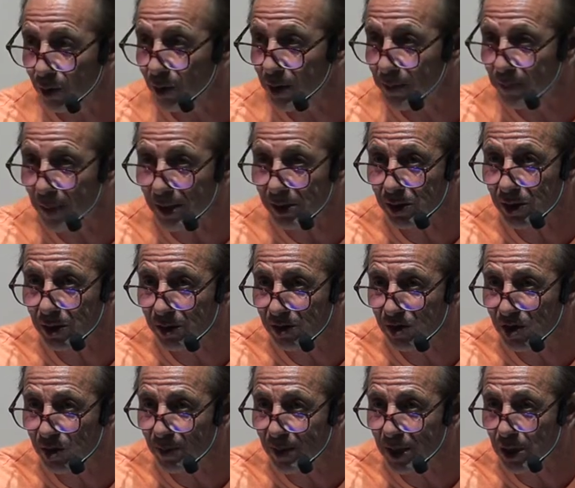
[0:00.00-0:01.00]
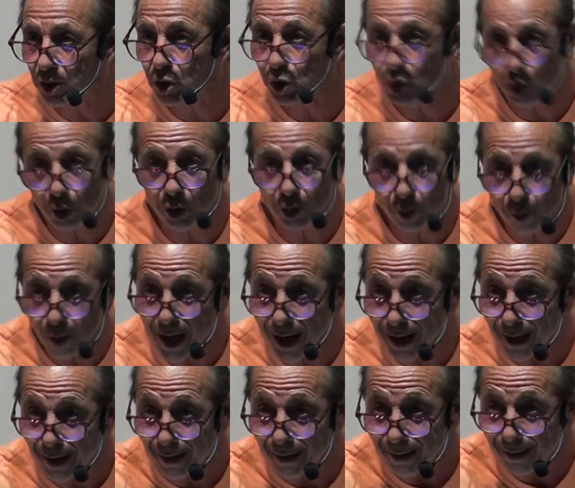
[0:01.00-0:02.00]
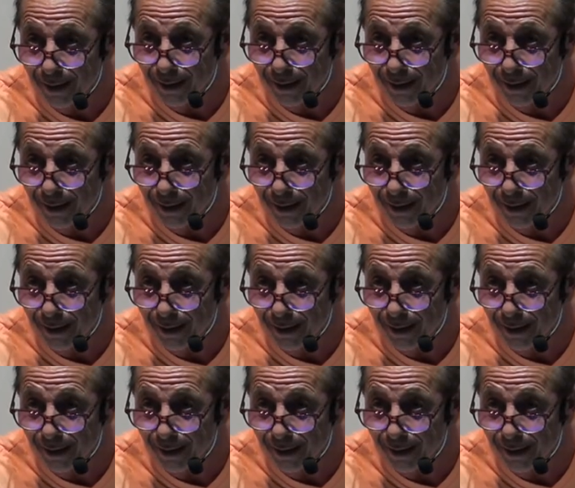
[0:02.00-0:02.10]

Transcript: repentance means turn away.